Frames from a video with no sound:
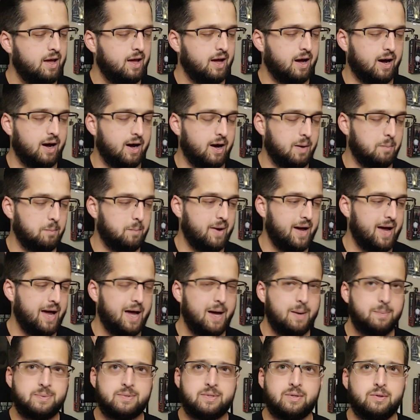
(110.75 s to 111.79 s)

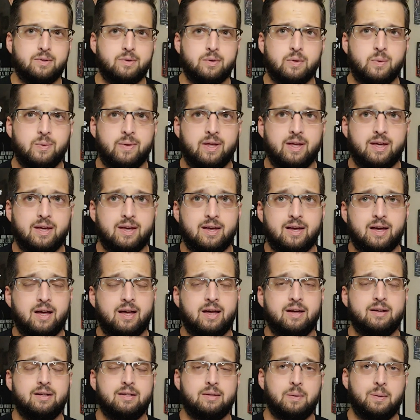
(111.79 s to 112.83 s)
Absolutely
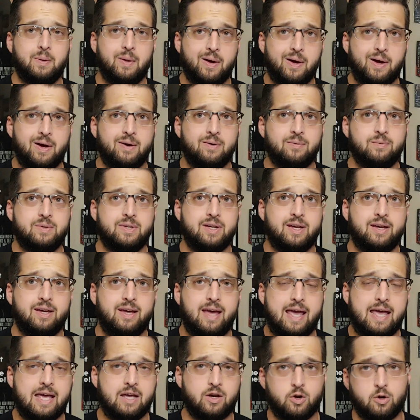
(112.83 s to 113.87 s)
loved
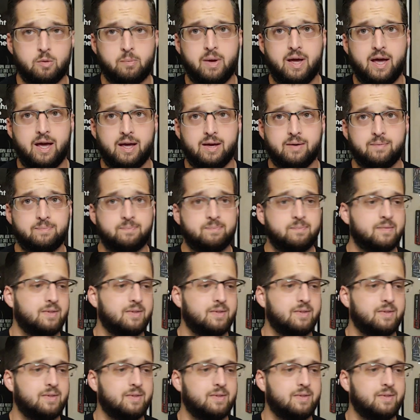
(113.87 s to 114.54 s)
Anchor Bay.